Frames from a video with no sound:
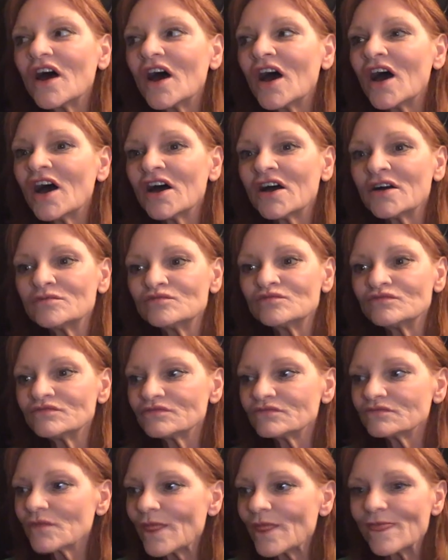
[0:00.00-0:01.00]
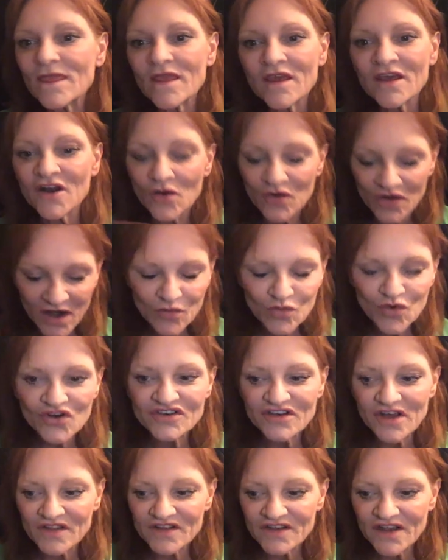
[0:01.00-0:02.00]
you know, and I'd
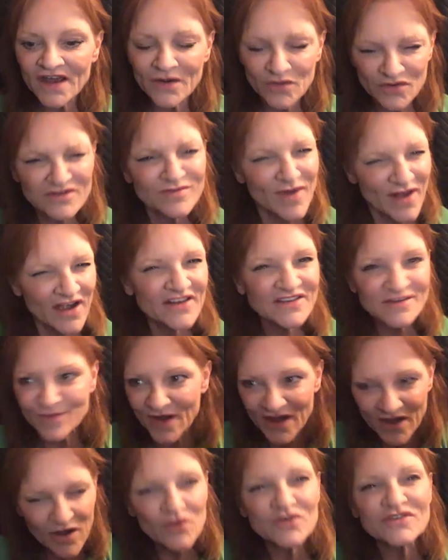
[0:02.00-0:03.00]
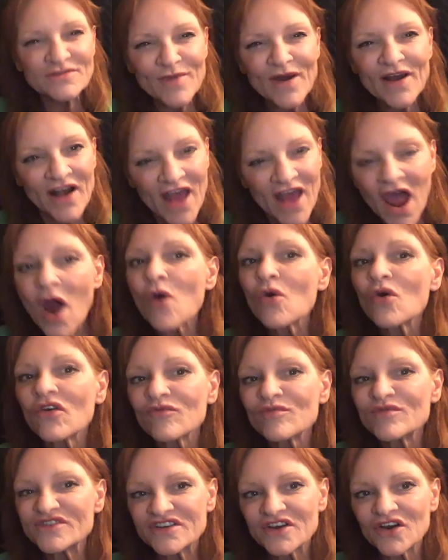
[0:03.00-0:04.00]
worked on and it was about an hour
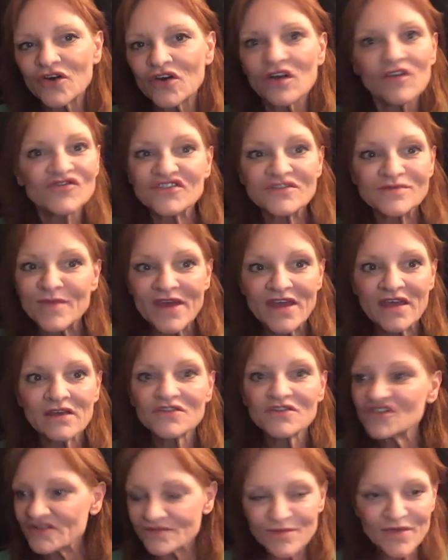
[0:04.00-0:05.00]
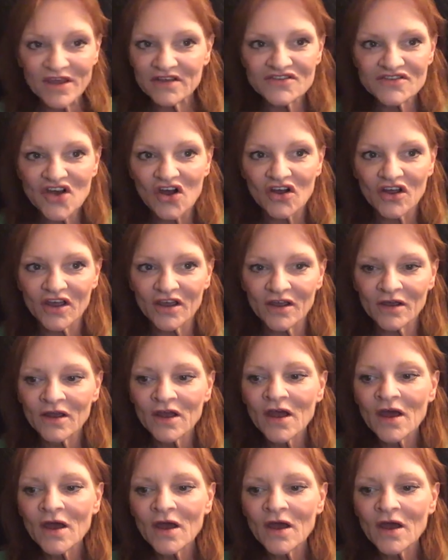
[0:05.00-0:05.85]
of material, just me talking.